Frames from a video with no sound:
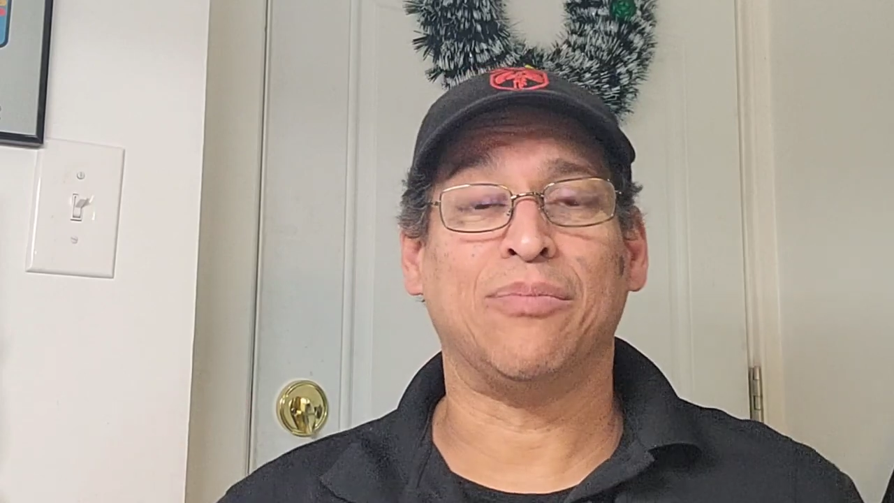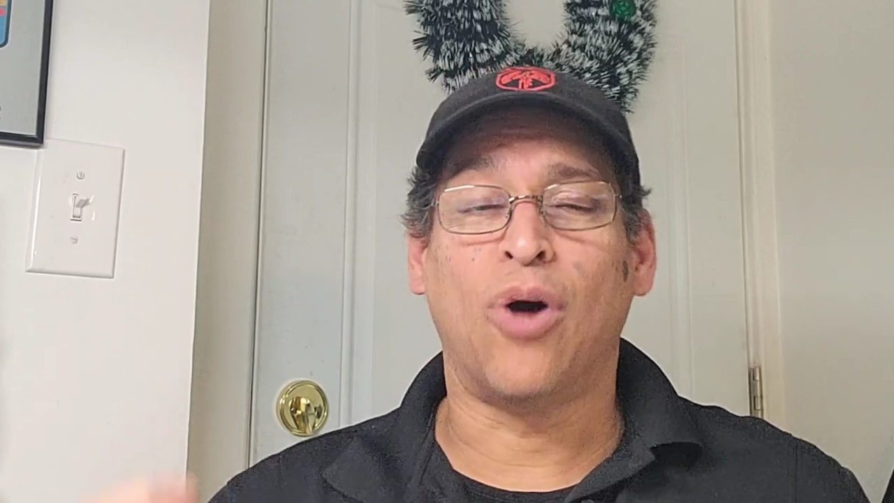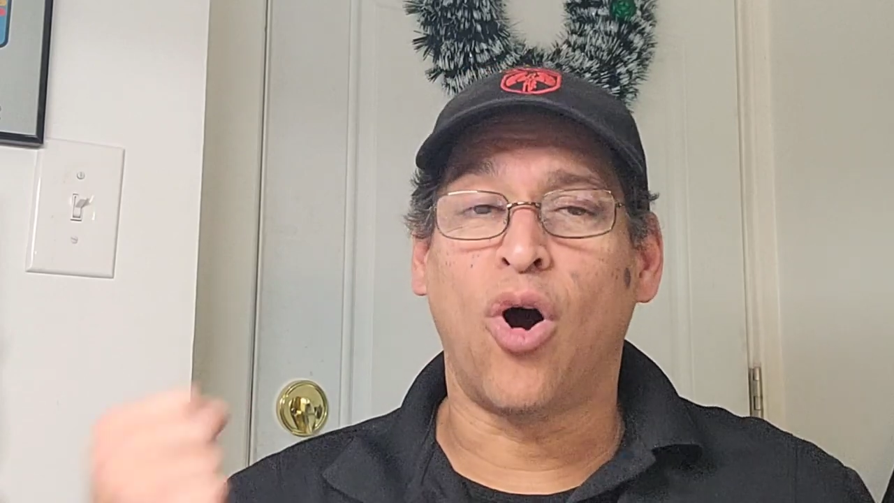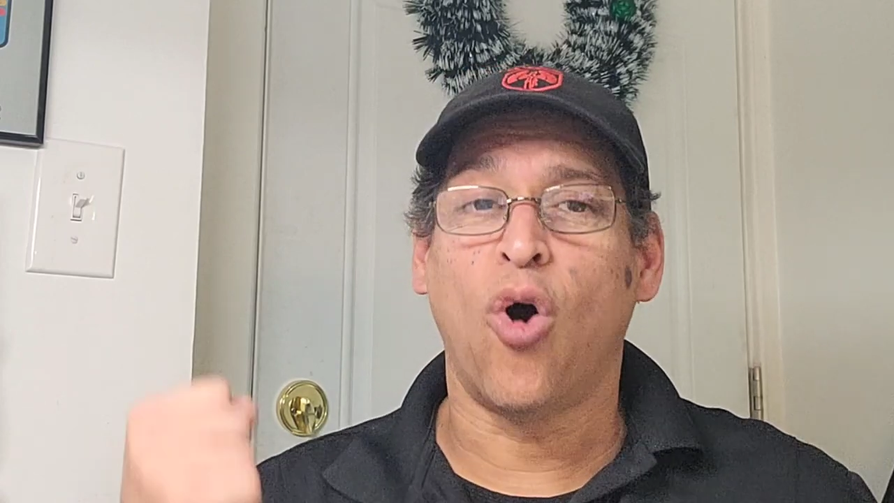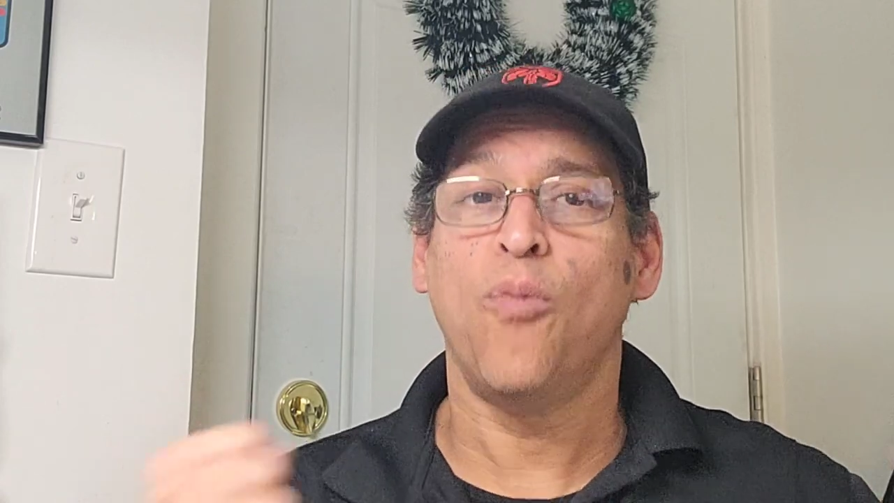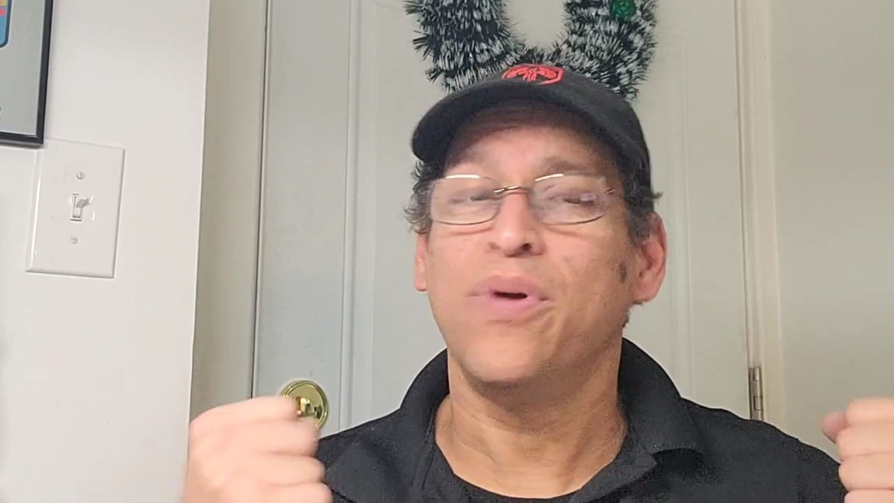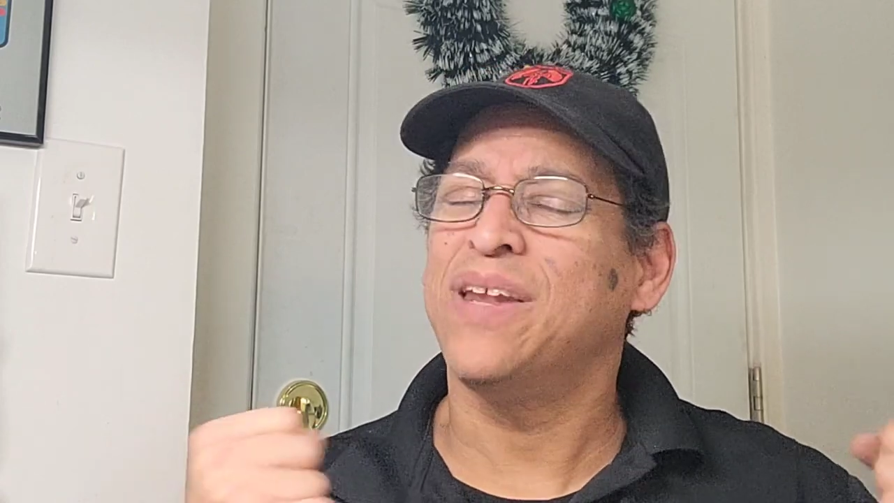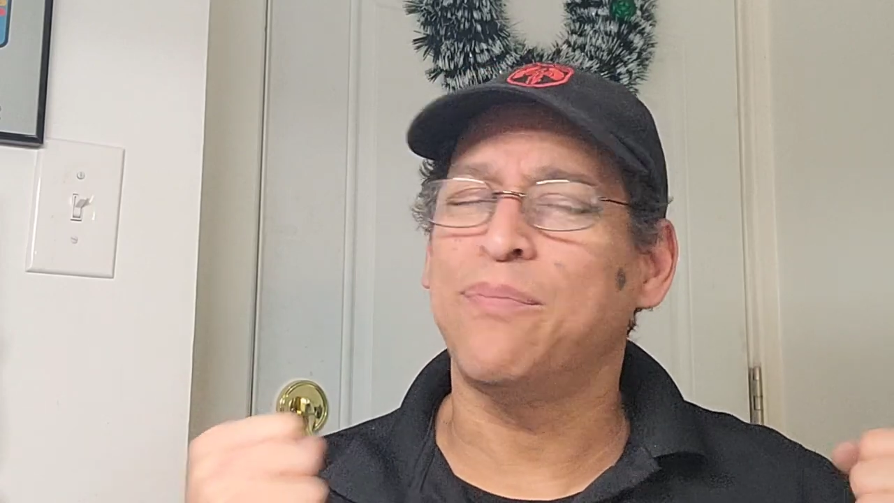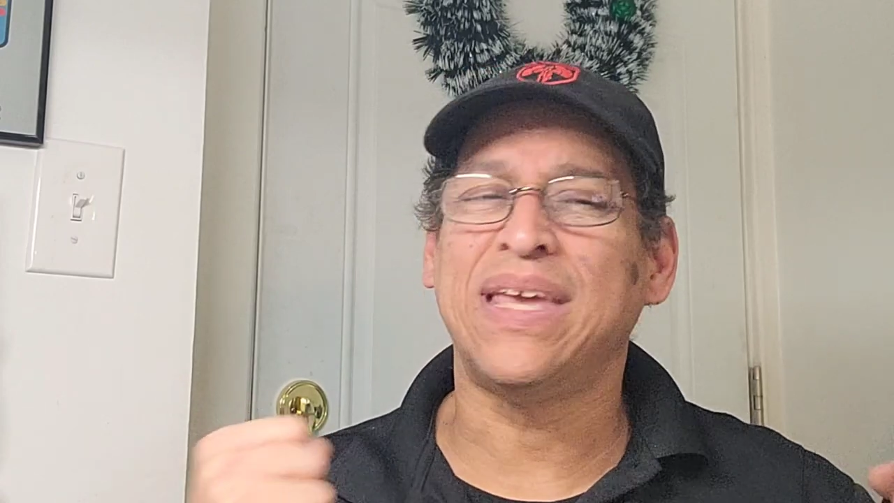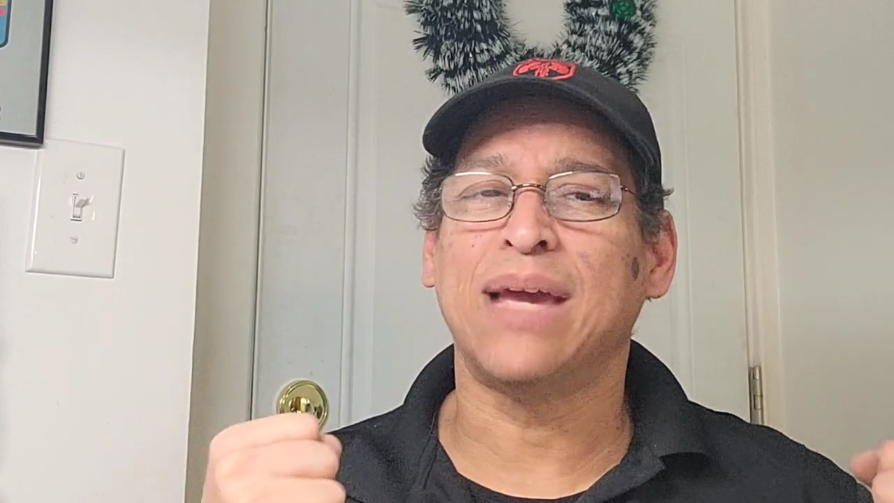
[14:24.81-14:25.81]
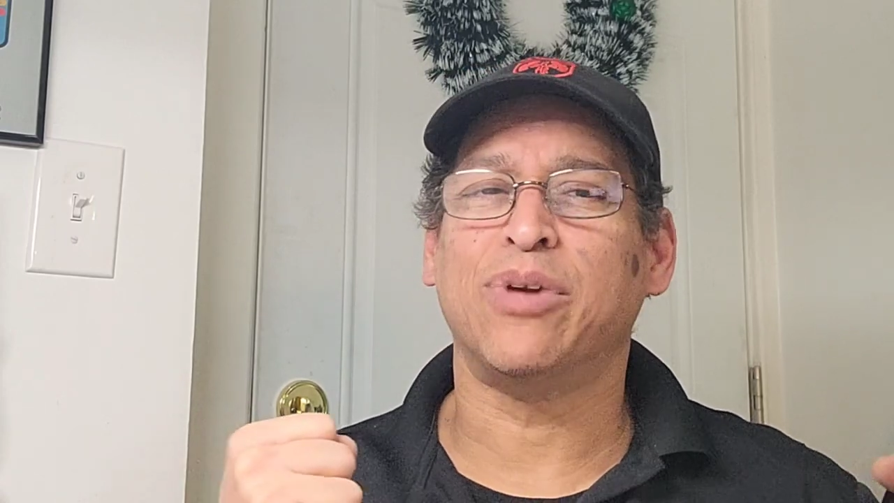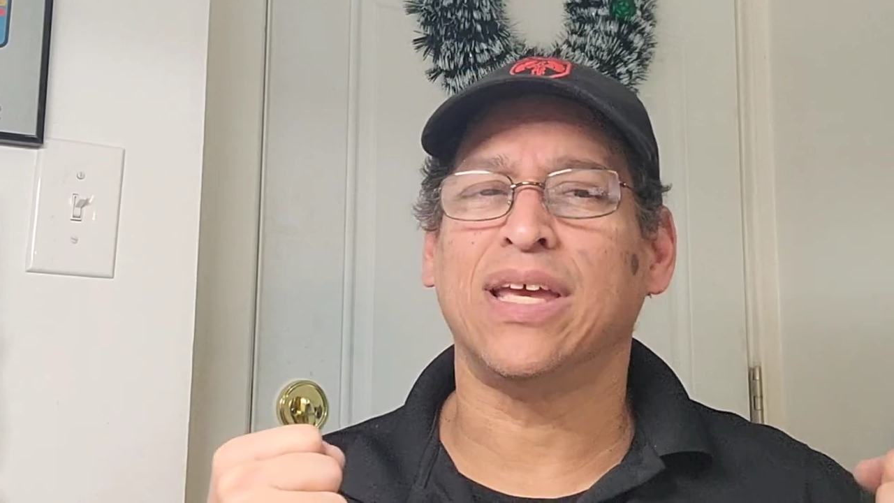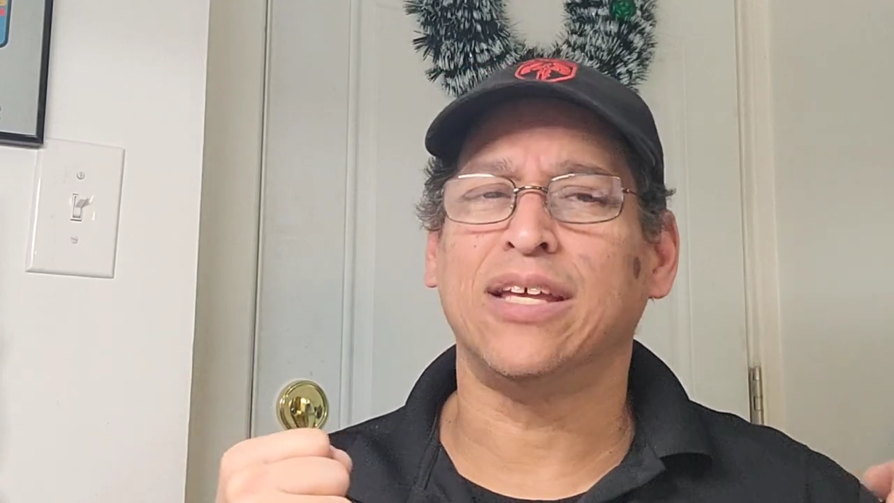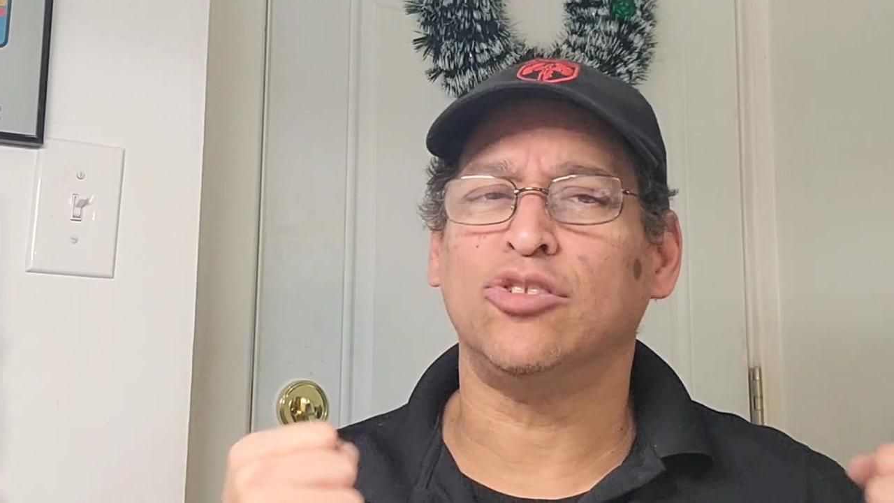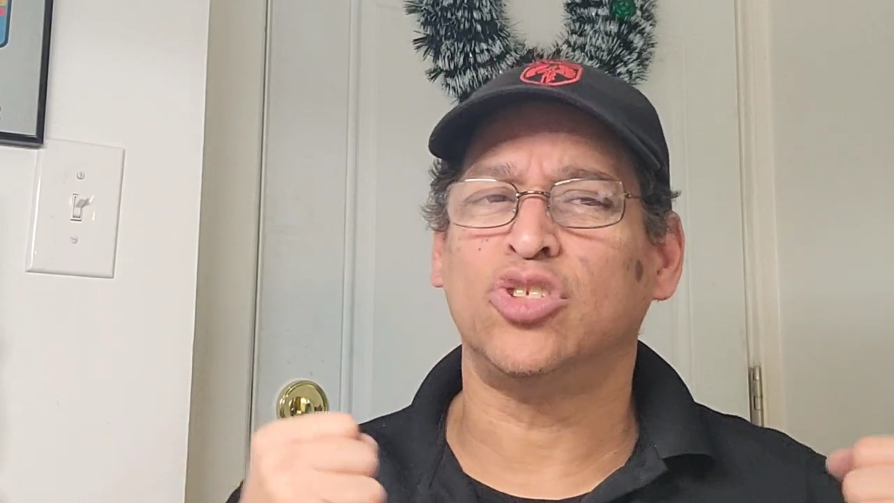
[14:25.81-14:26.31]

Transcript: I'm hoping to be able to hit